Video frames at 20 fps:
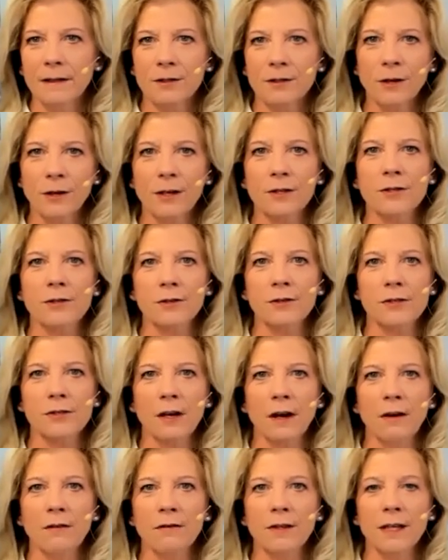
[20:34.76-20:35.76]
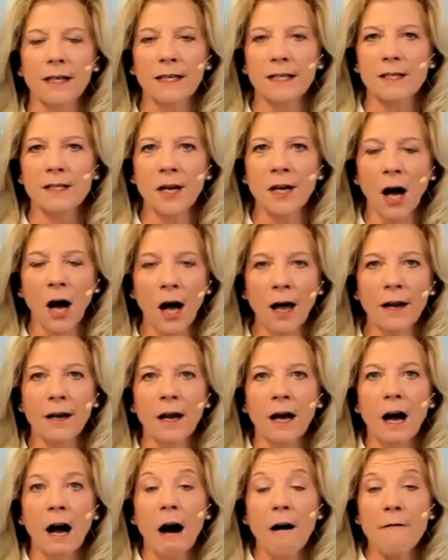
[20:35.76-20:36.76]
trust yourself, that it's not
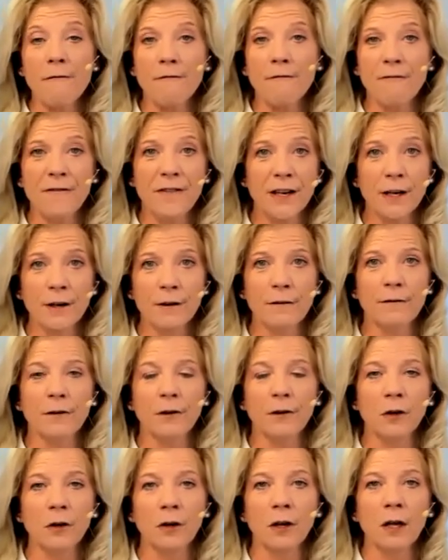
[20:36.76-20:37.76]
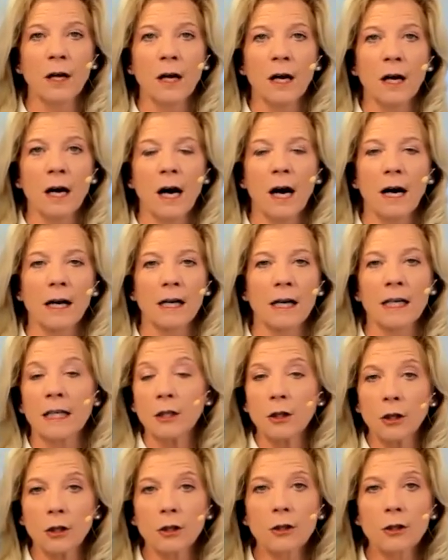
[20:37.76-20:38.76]
a fearful uh,
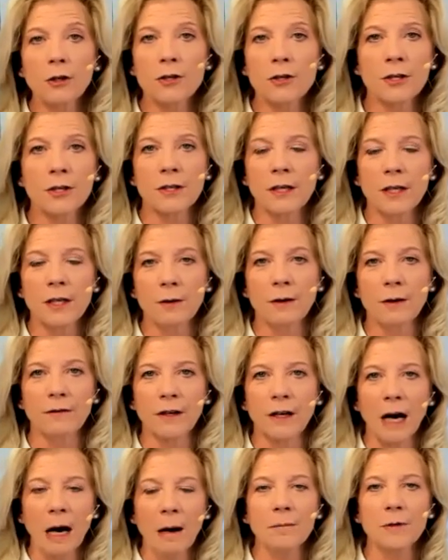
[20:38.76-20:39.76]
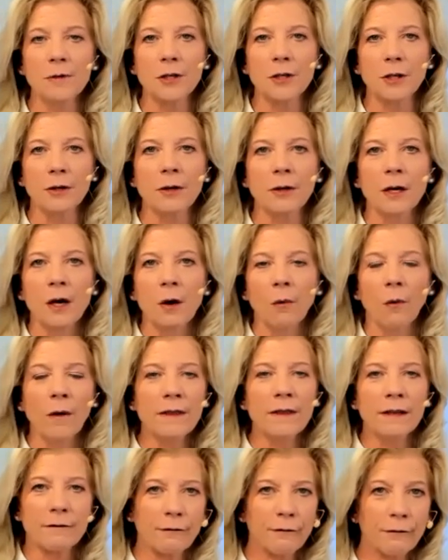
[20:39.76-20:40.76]
conclusion that you have come to,
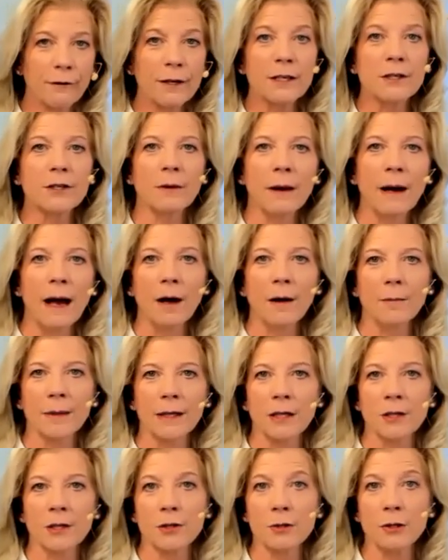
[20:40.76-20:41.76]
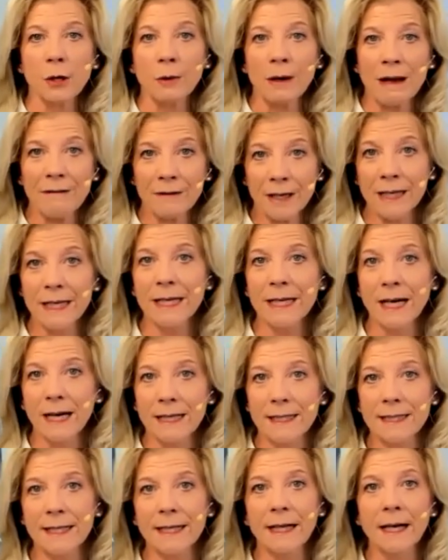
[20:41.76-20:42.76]
one that freaks you out because you don't have any
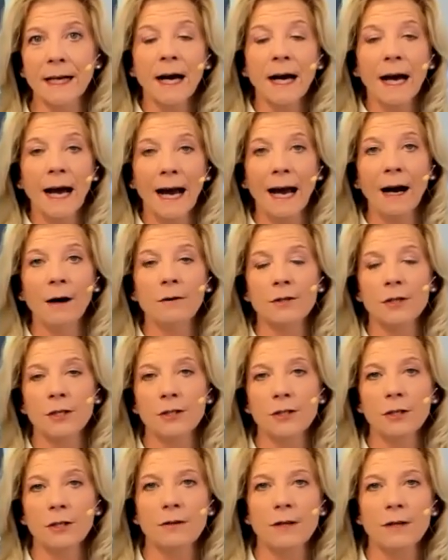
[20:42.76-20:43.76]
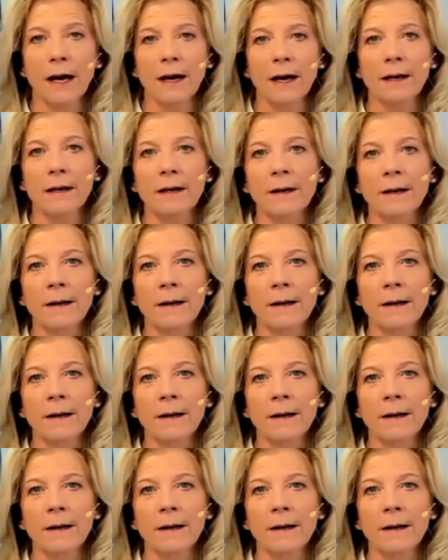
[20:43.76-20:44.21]
idea how to do that.